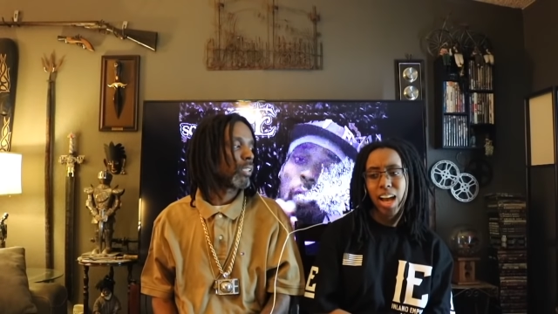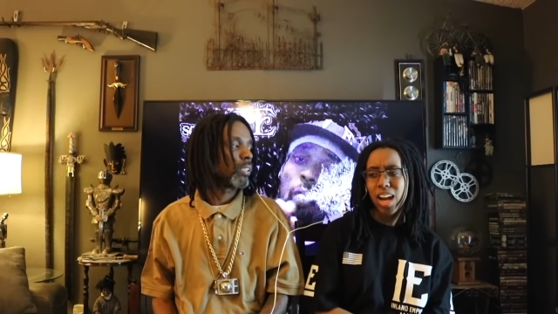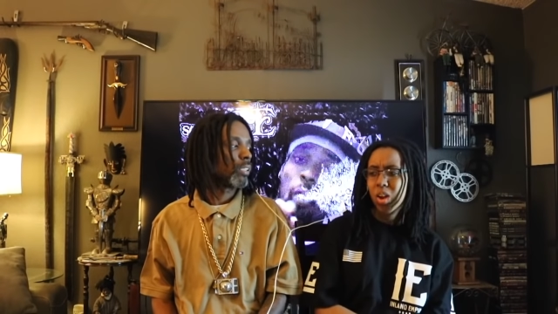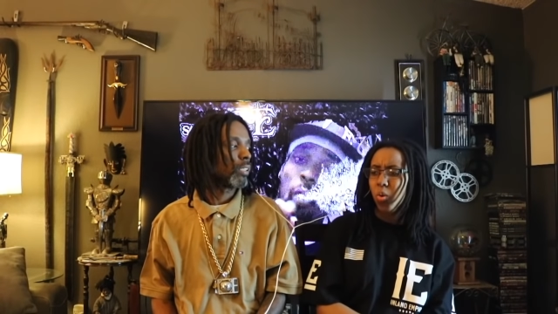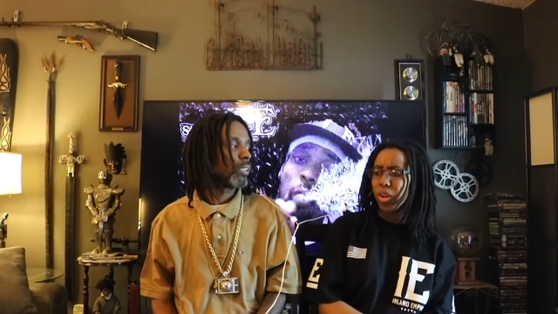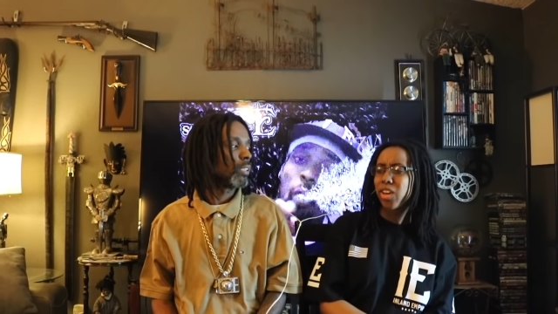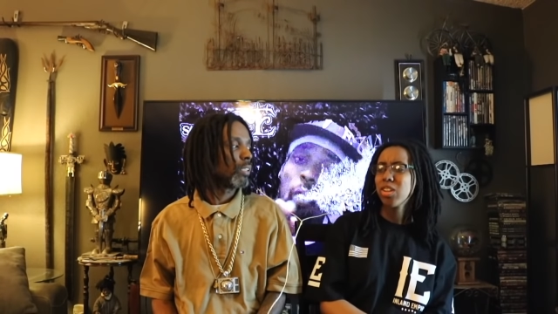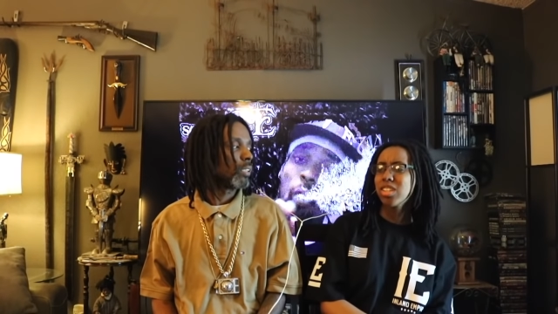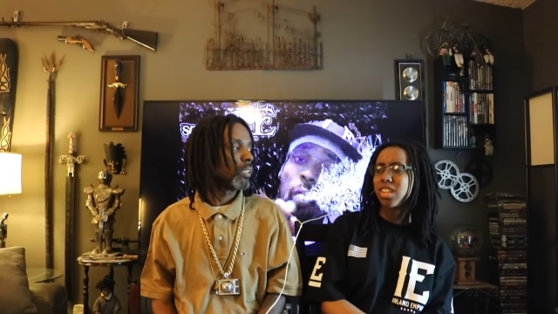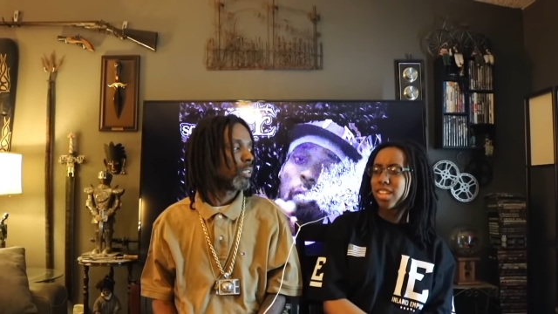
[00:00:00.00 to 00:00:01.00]
Speaker 1: I know what he,
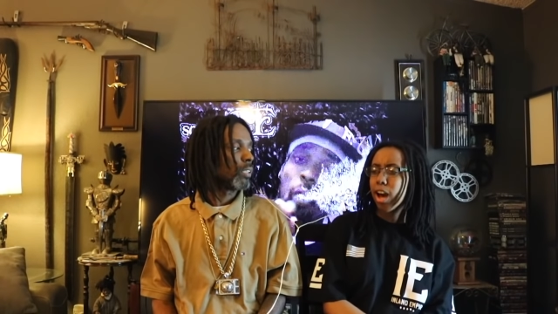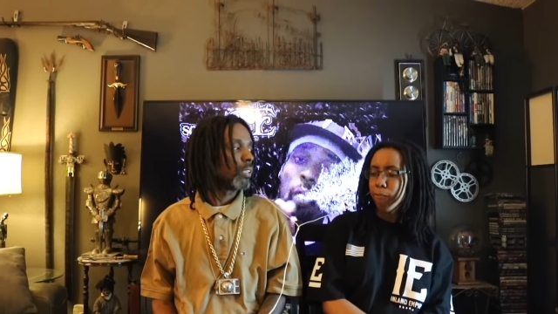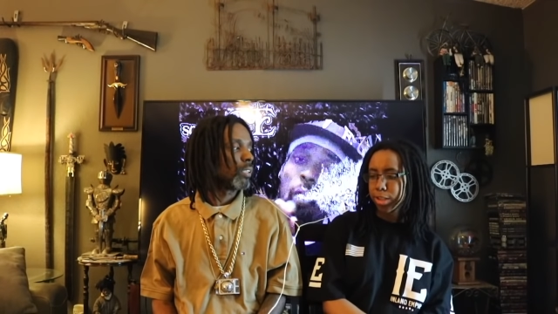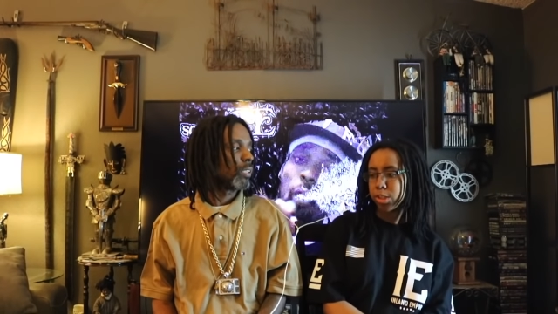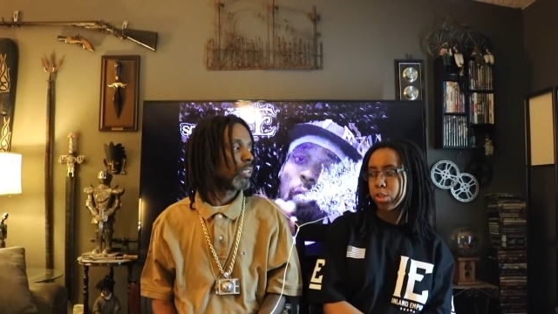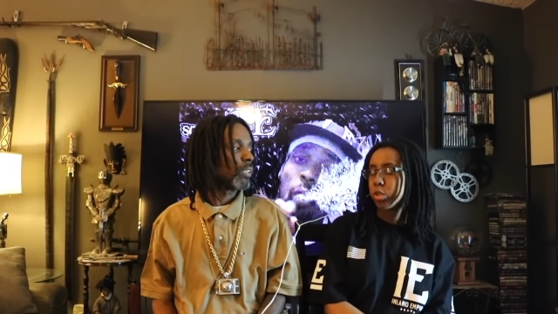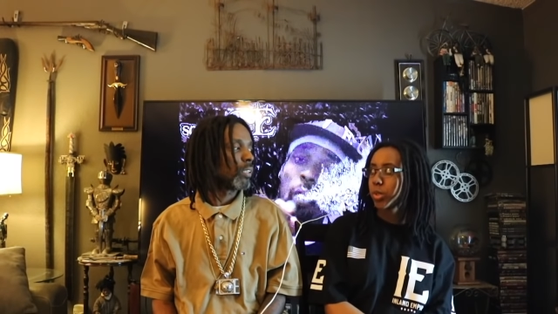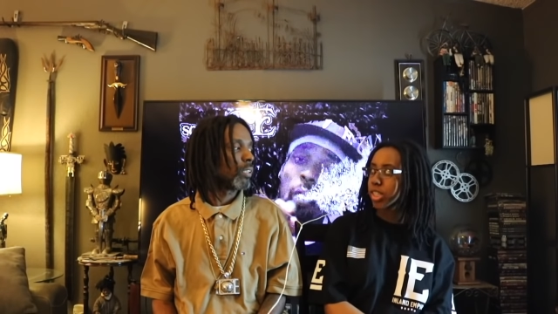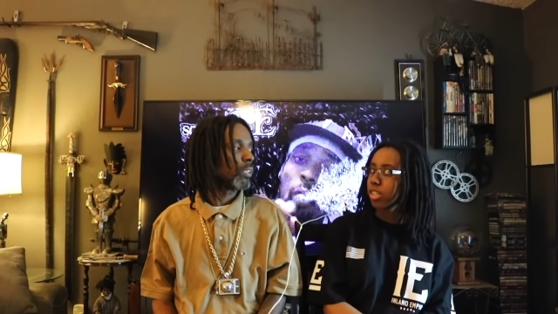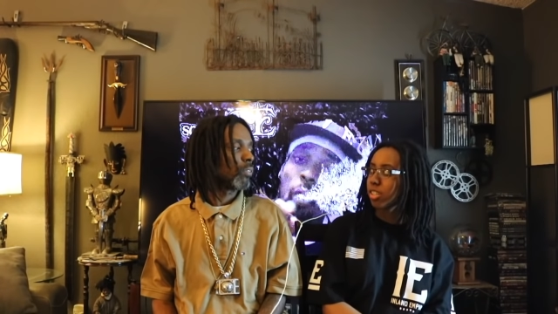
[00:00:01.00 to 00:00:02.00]
his outfits he used to
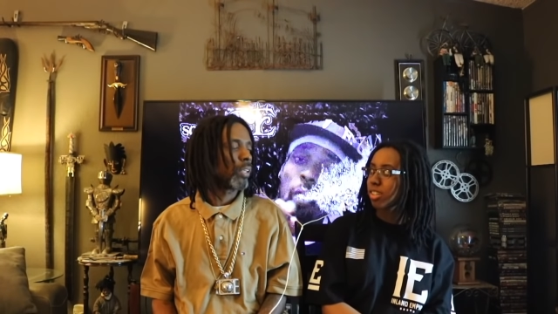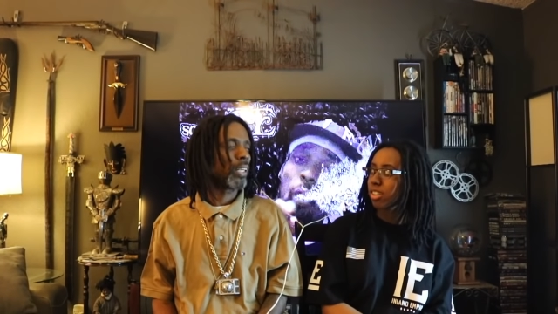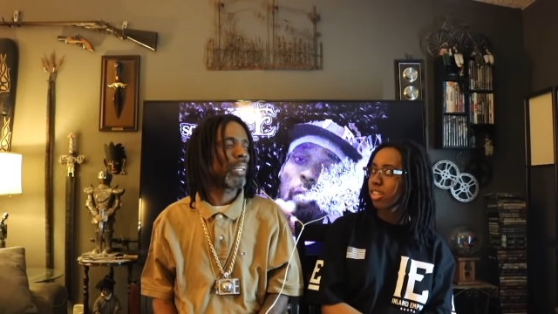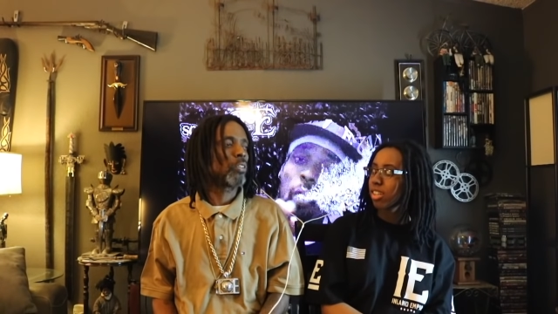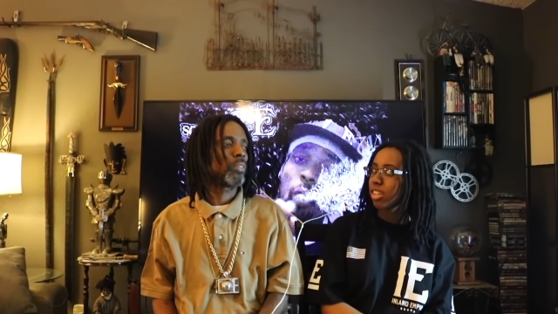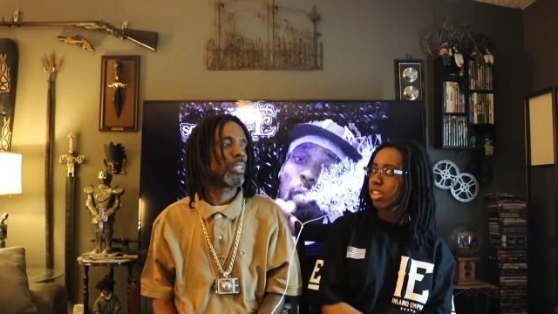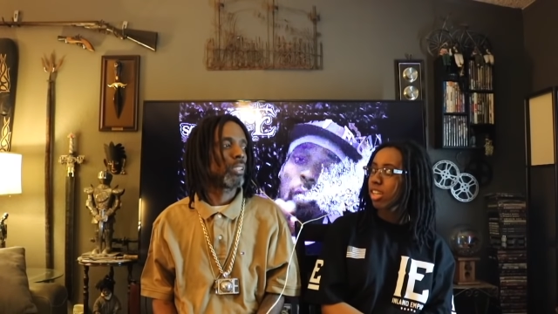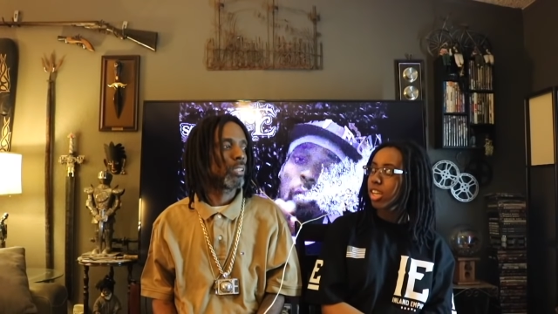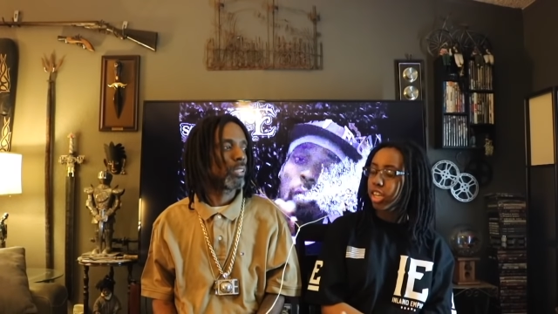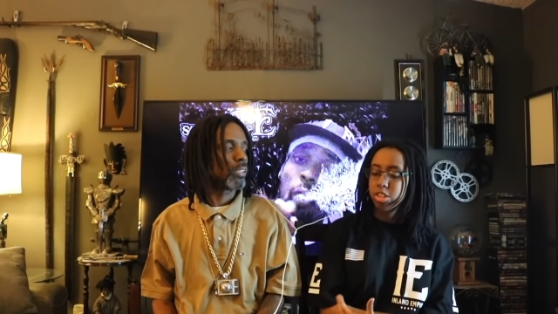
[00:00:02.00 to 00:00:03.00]
wear. What kind of outfits?
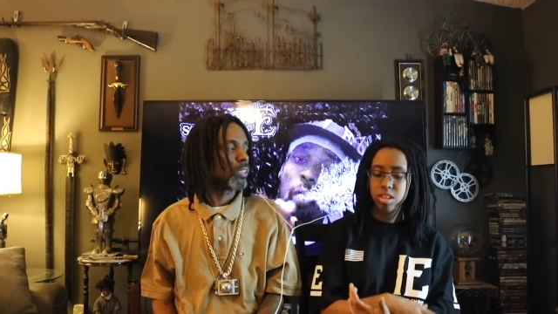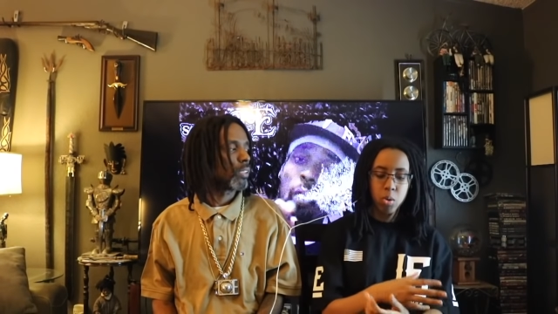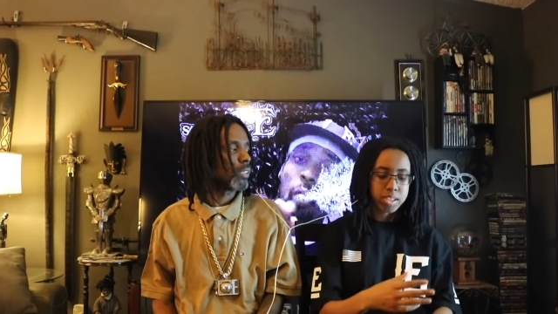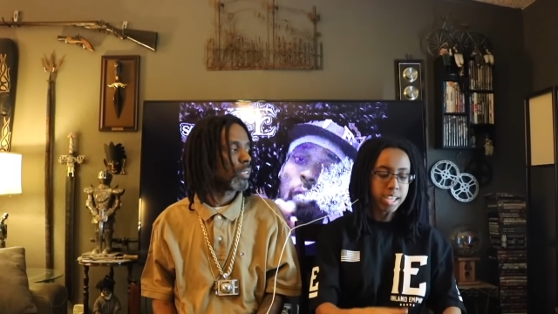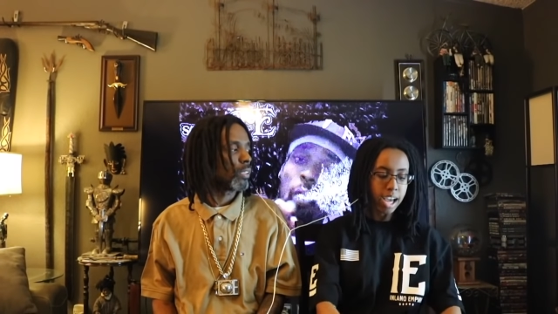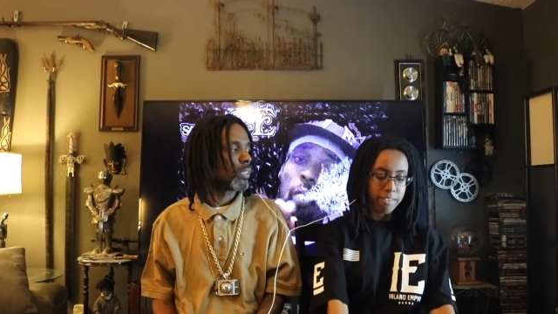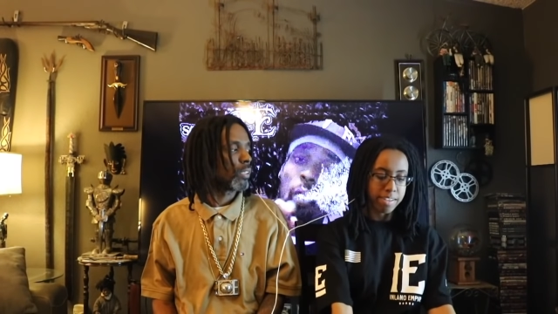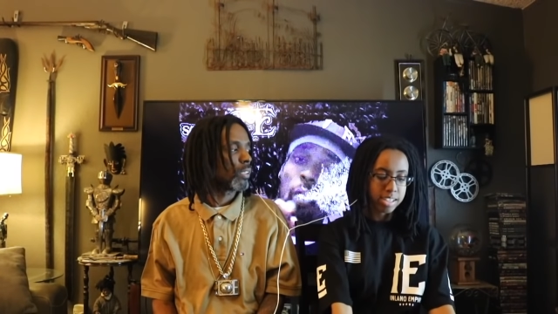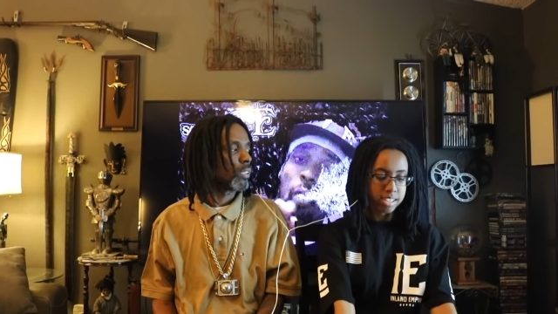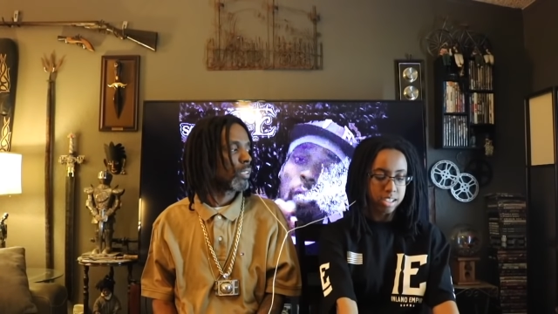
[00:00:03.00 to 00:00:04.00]
He's always have
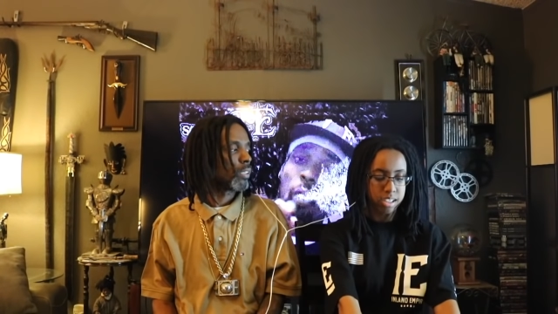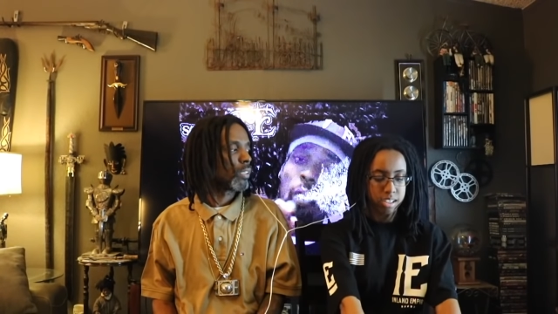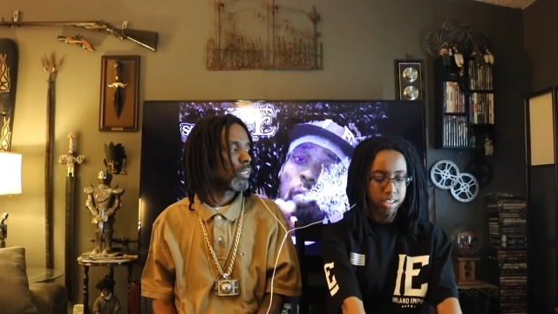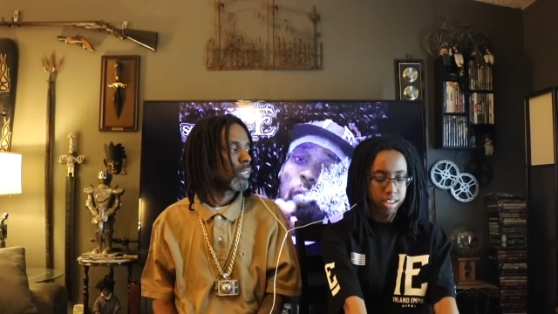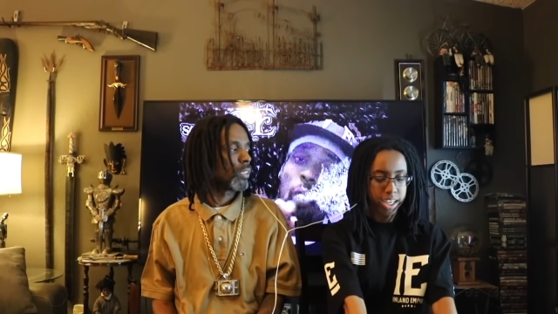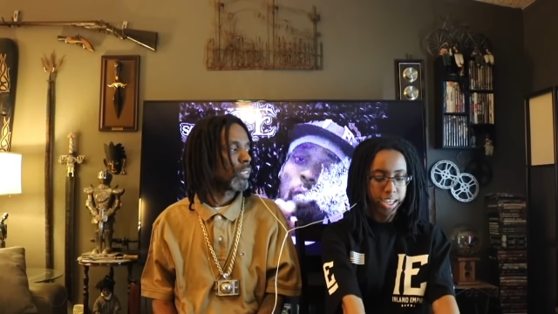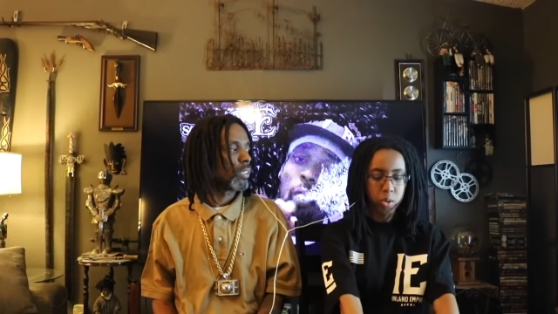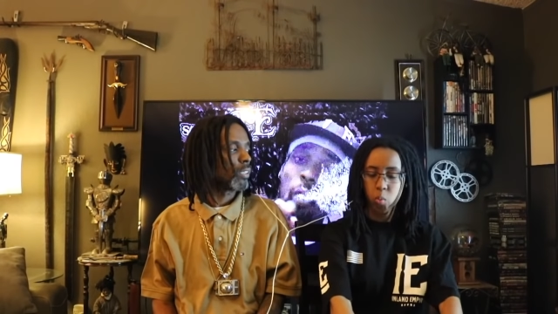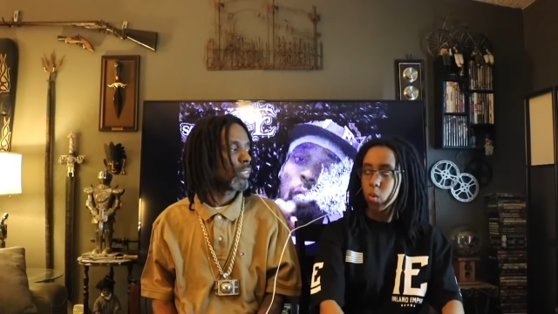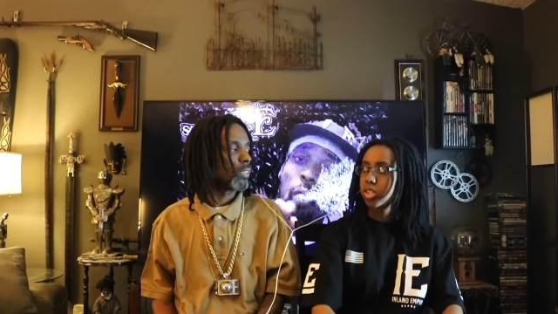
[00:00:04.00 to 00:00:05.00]
his uh,
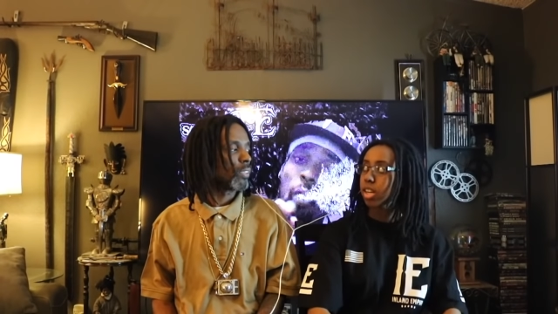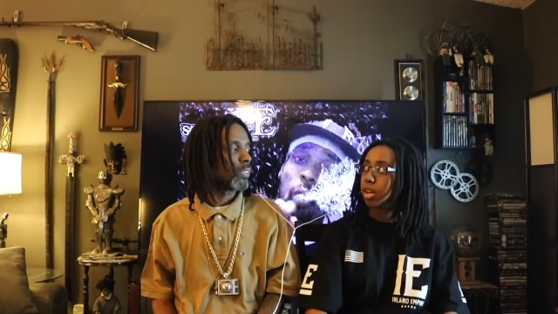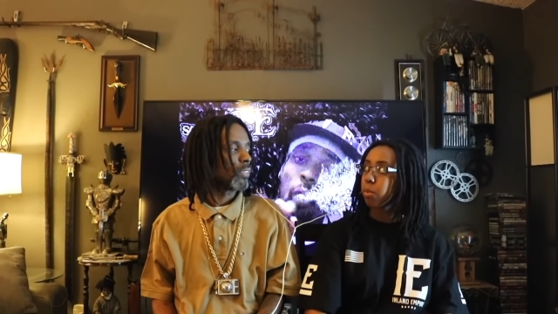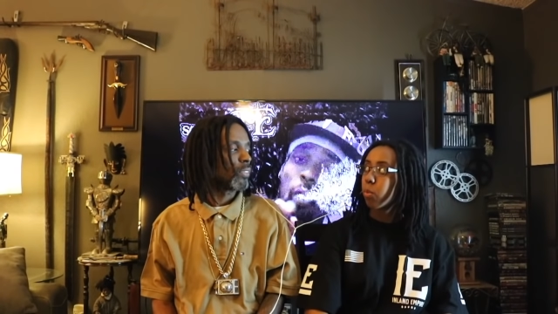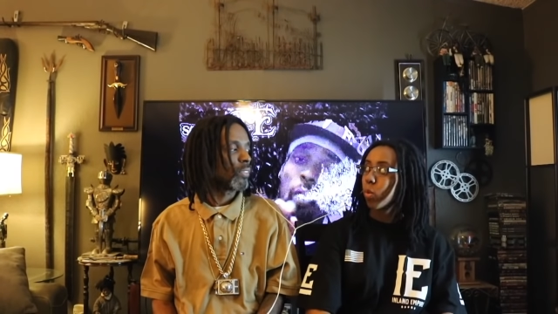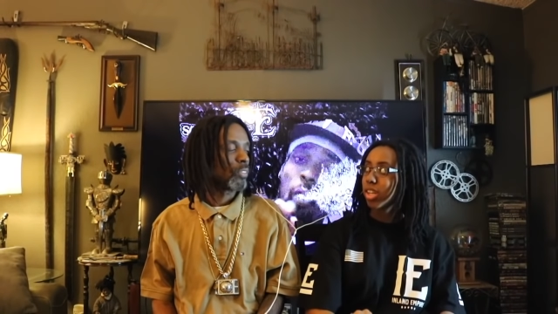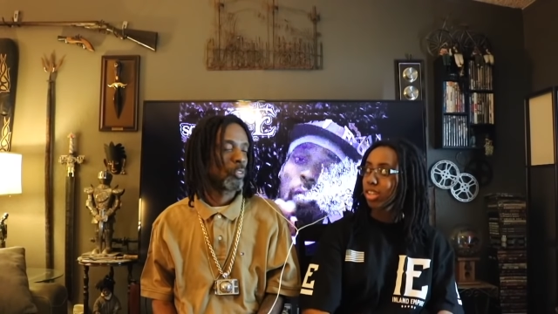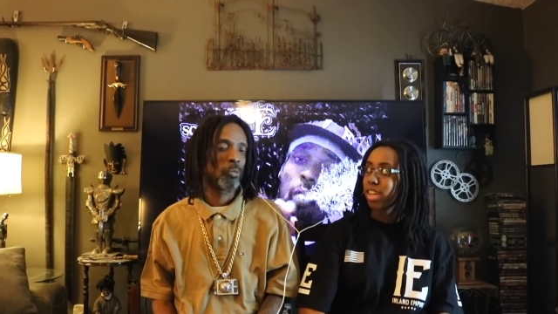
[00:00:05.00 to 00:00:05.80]
leg rolled up, one